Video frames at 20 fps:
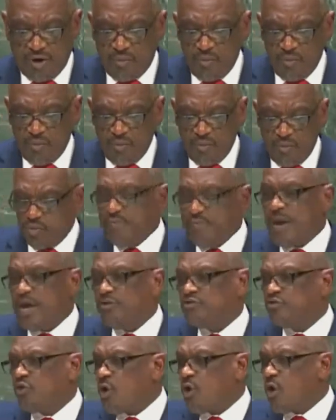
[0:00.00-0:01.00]
from which we
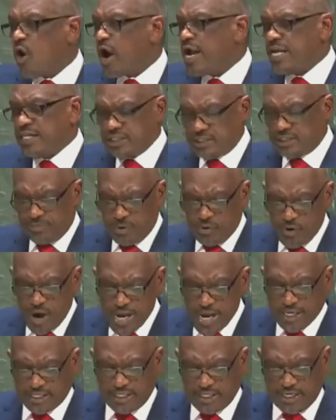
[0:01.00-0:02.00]
may draw
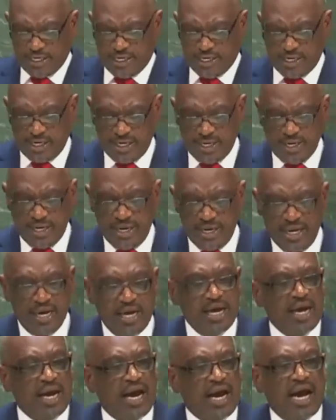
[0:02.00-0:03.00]
inspiration
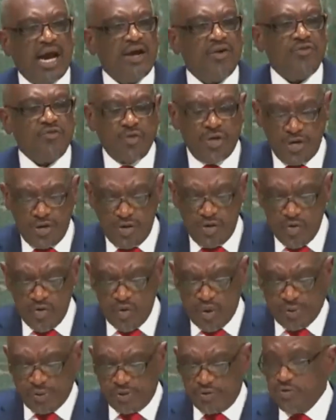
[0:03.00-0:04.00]
and
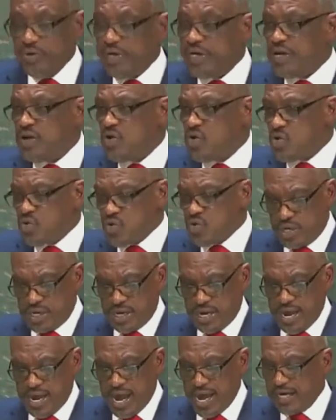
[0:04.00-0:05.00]

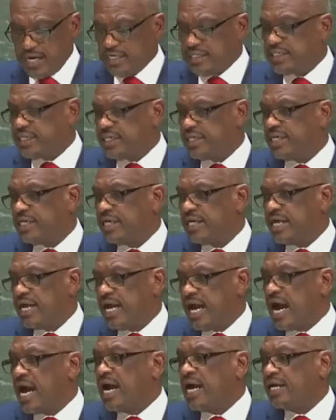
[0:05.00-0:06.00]
renewed energy
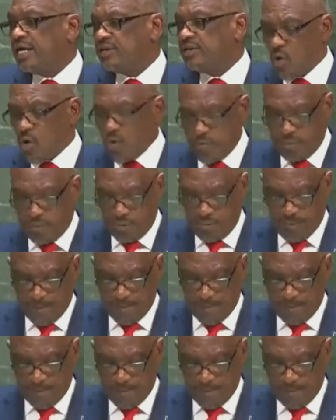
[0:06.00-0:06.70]
and hope.